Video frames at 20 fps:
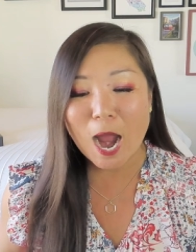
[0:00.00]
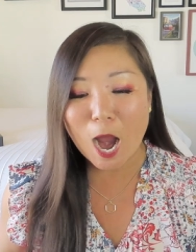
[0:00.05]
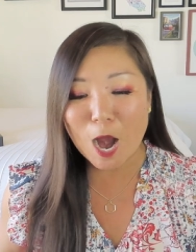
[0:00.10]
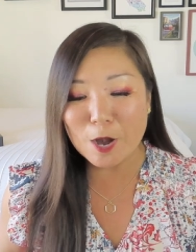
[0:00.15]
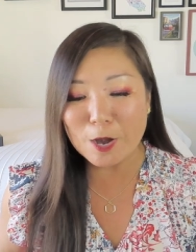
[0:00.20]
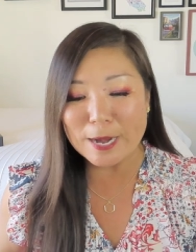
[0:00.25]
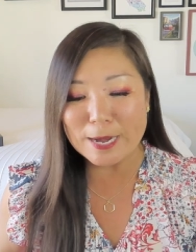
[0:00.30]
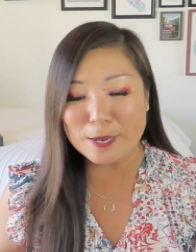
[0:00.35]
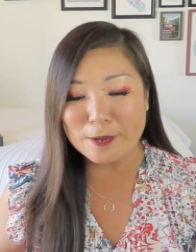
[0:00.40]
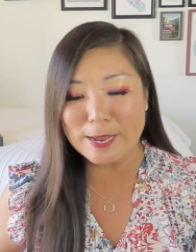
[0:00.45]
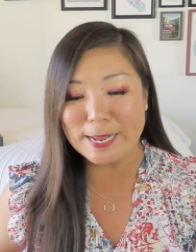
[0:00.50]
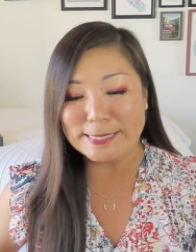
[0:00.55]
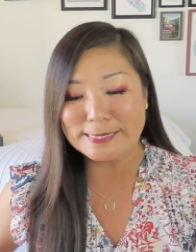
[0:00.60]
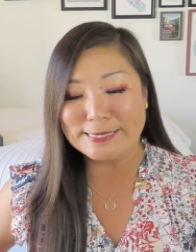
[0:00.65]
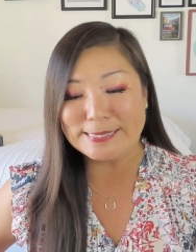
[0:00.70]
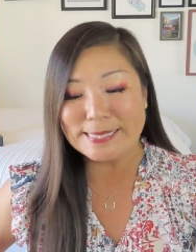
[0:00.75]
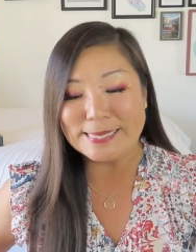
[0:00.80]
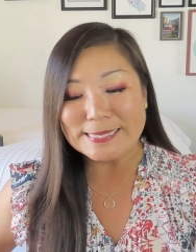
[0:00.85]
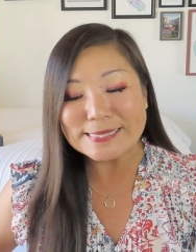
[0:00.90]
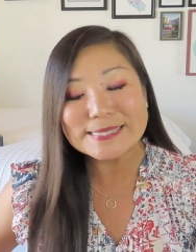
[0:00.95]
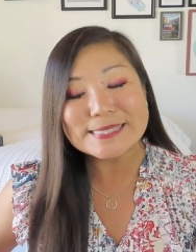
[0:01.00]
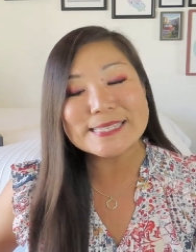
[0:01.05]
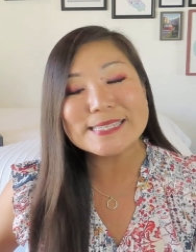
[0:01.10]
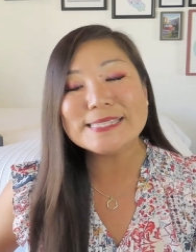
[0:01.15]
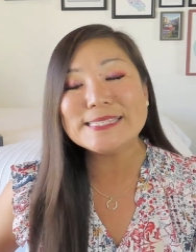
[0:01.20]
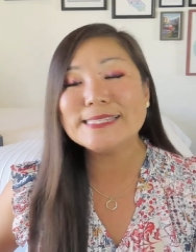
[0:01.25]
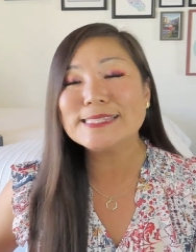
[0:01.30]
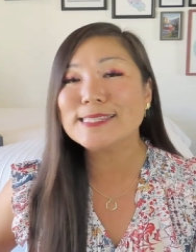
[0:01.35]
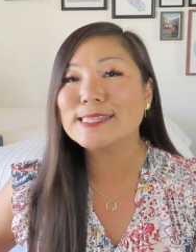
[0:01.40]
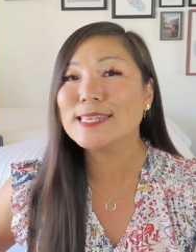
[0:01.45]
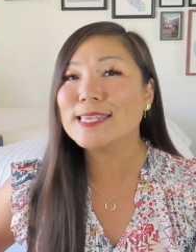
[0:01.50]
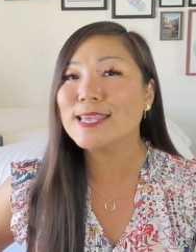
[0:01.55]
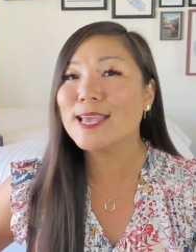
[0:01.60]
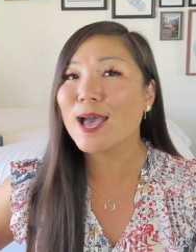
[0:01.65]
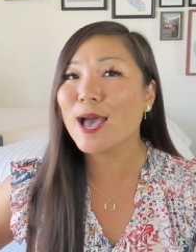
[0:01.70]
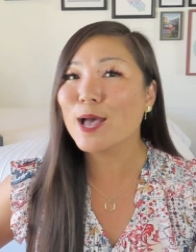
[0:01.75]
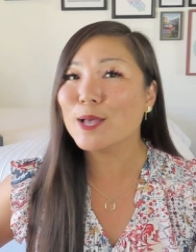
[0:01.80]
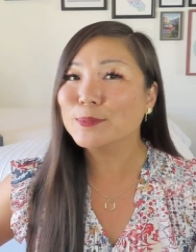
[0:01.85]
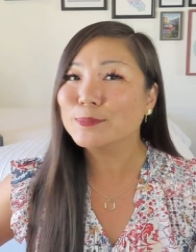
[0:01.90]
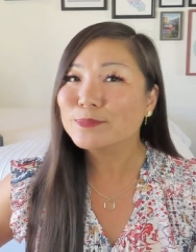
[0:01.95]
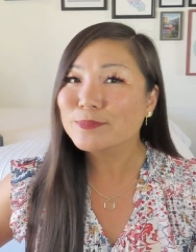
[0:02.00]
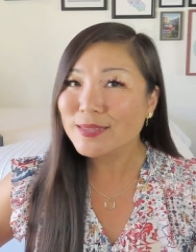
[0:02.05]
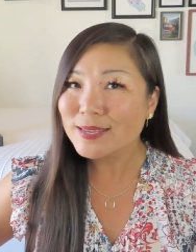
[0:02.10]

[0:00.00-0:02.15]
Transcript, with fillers: All right, you guys, this is the uh,